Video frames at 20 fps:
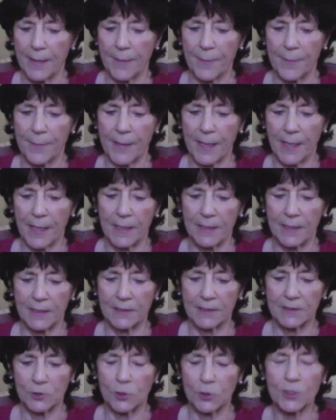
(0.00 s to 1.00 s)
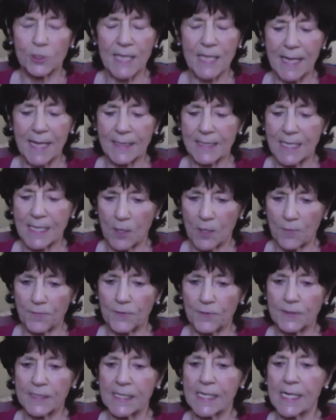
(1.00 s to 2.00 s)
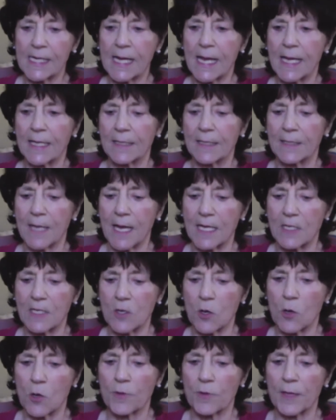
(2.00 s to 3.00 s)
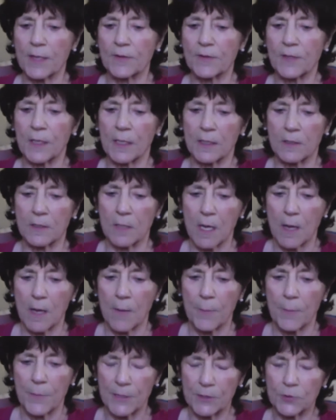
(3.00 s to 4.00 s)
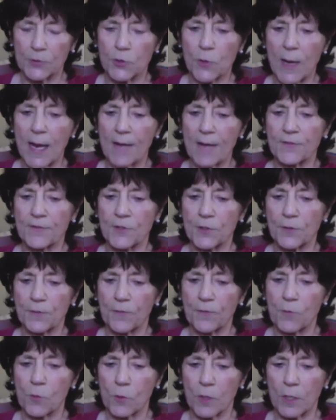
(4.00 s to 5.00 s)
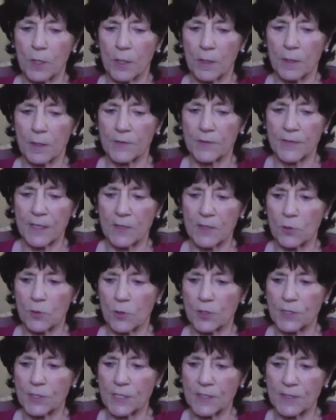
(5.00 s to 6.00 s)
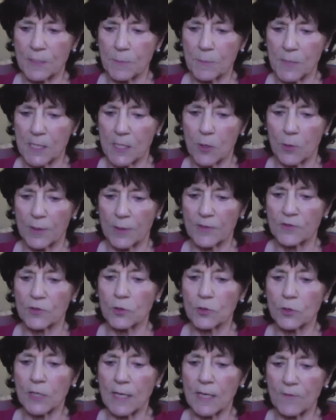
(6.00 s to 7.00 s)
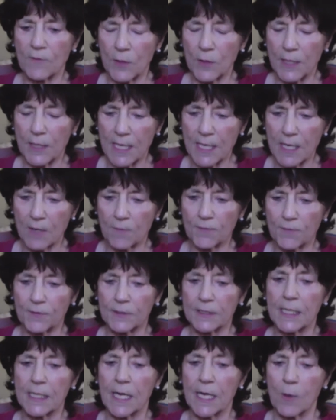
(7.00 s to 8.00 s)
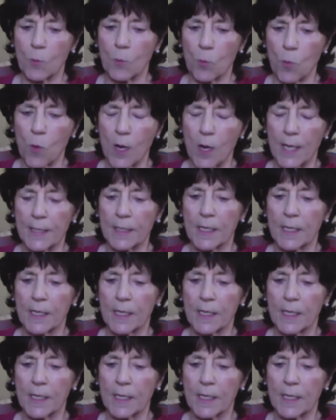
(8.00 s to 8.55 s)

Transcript: uh, looked at carefully. And I know that the bill drafter for Senator Ortiz Pino is looking very carefully at what